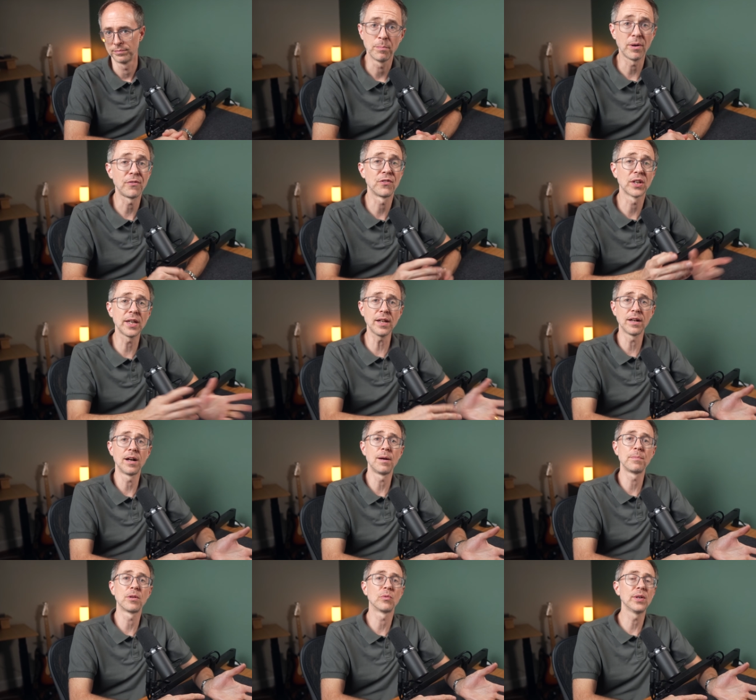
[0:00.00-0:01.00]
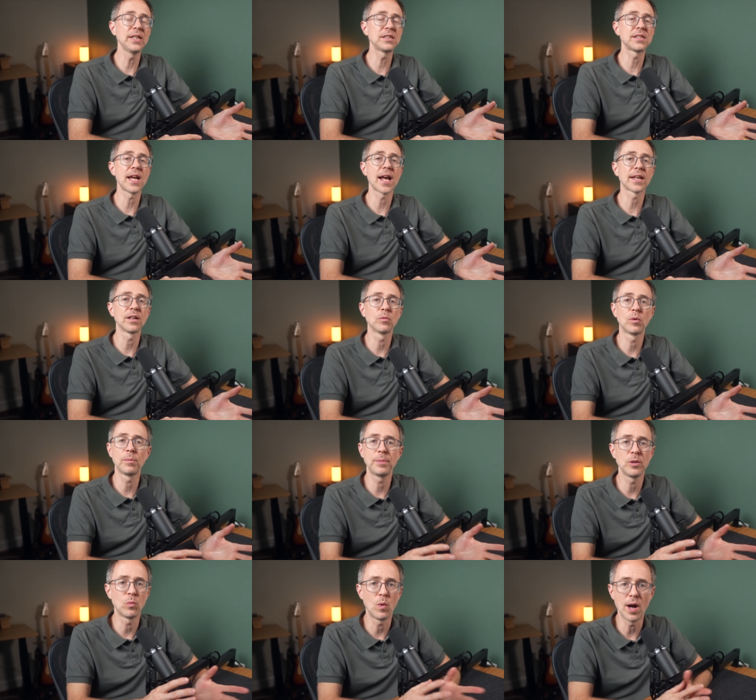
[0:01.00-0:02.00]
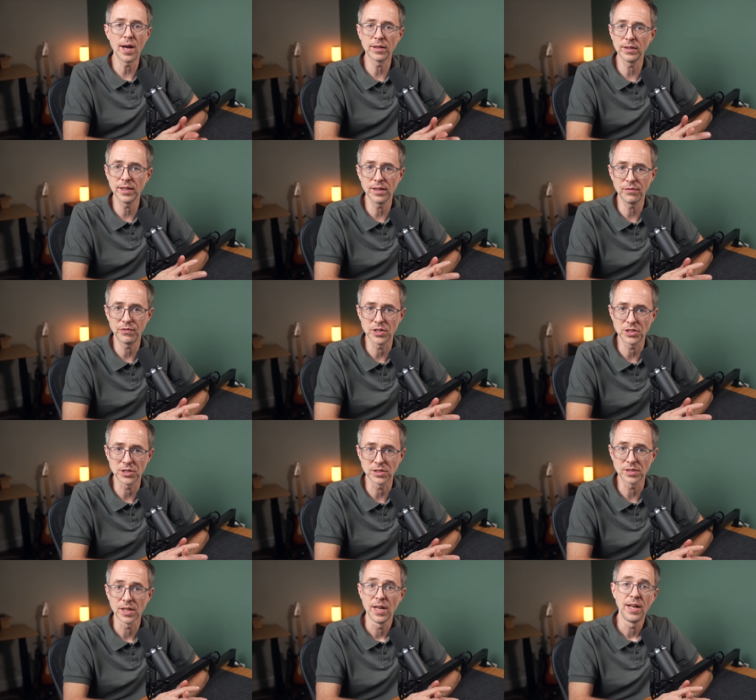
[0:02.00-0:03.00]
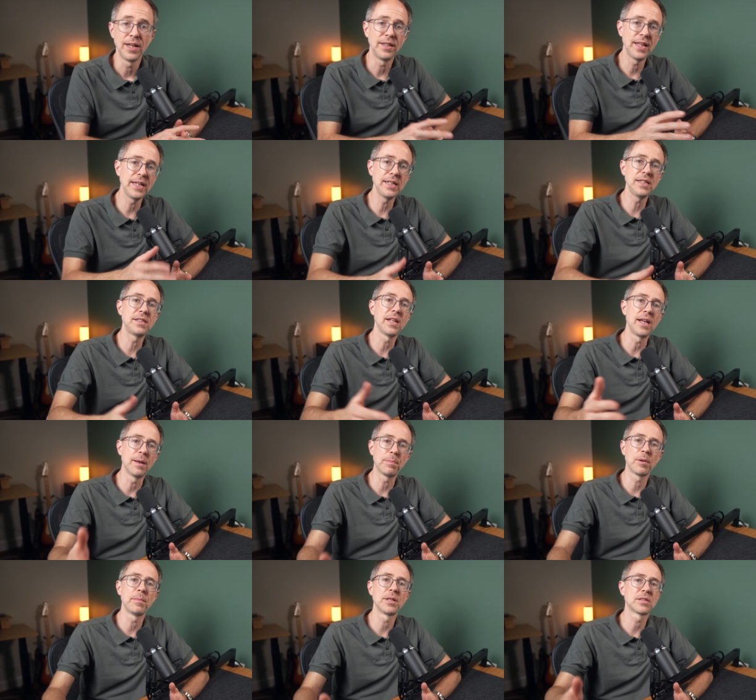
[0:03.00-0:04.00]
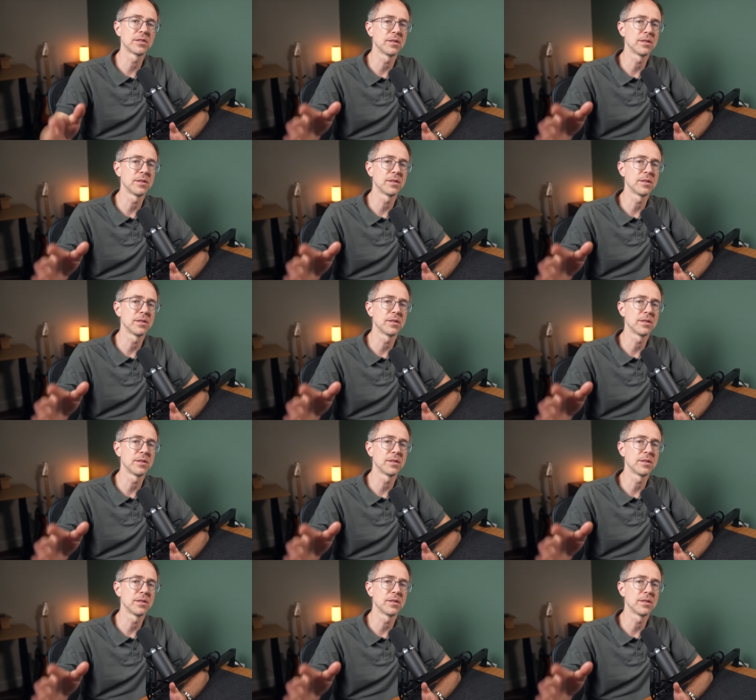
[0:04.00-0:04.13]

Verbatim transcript: But for GitHub, the restacking would be wildly inefficient and they need to implement